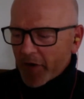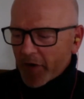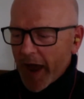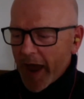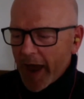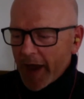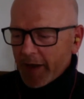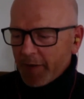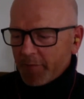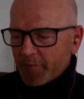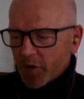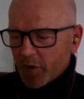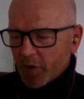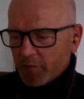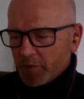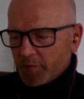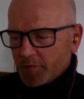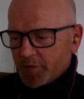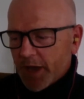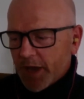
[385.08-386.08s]
any
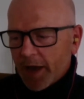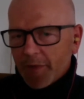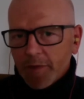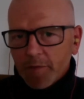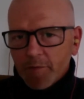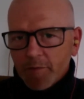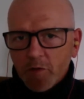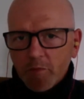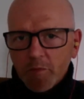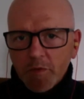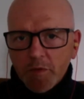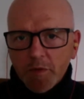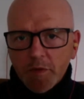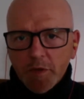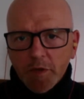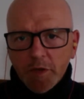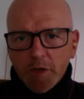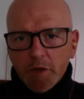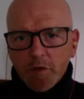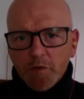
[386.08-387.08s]
problems at the moment that
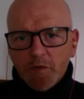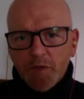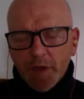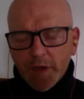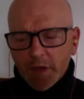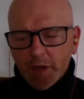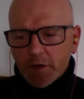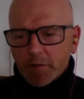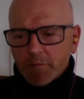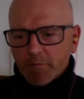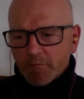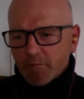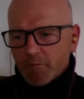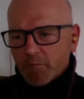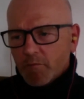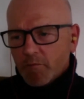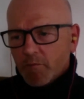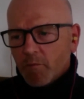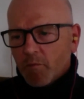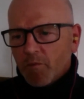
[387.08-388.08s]
you think
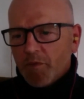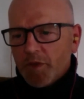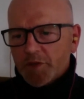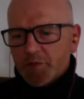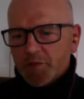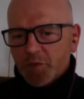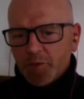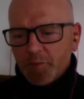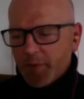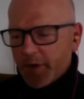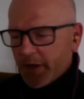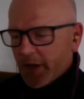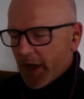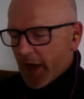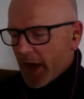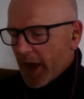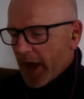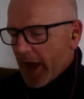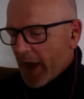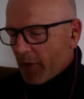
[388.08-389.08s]
this would be
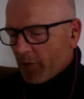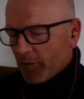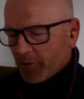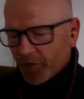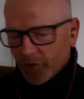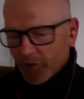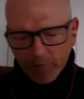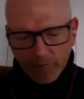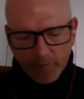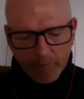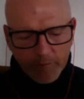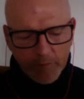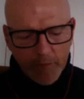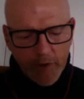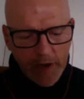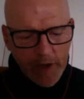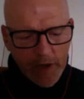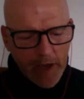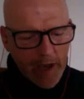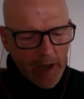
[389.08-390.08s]
helpful?
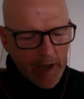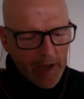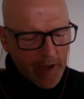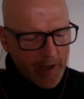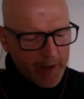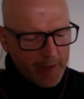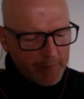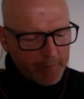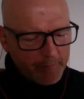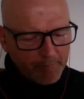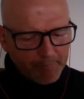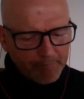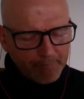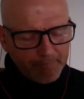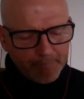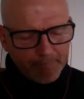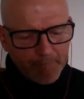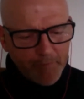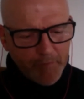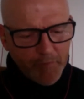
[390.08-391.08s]

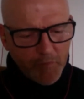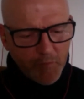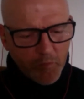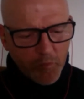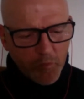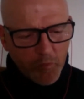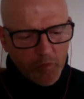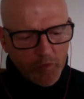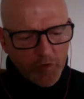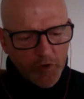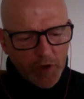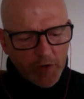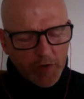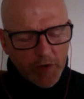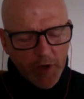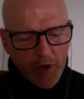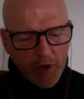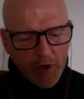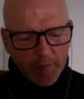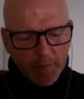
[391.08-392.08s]
That
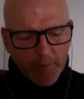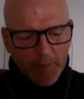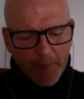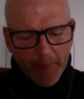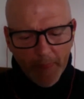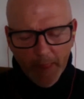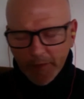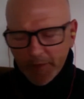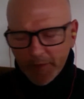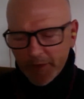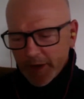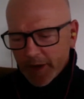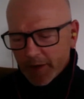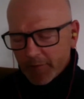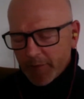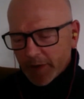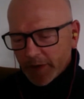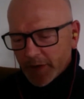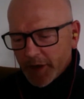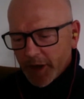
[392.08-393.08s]
the
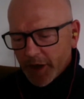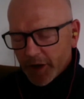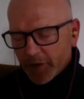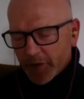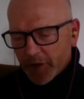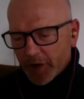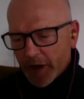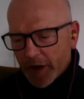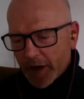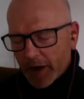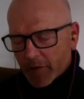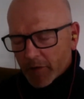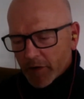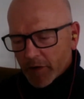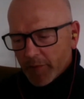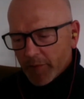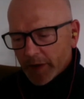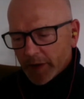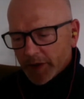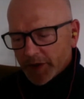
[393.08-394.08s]
ability, that our
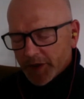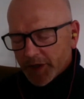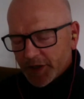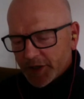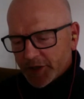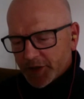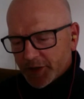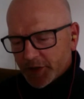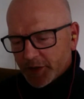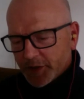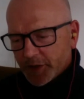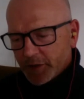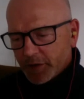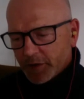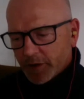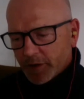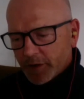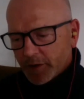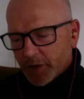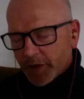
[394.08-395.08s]
abilities,
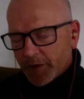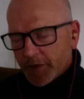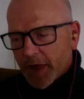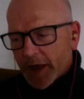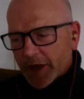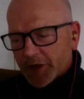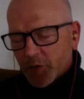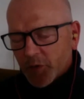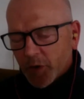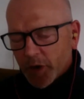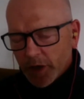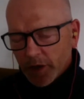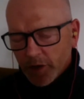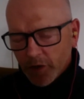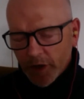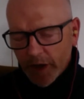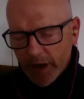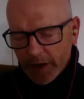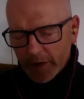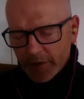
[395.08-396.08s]
that's what you're
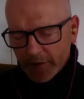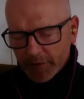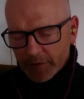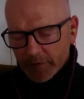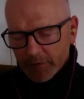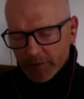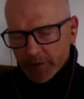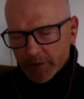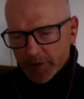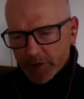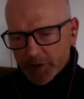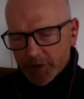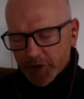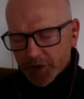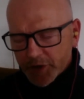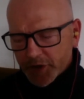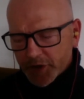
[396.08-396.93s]
looking to,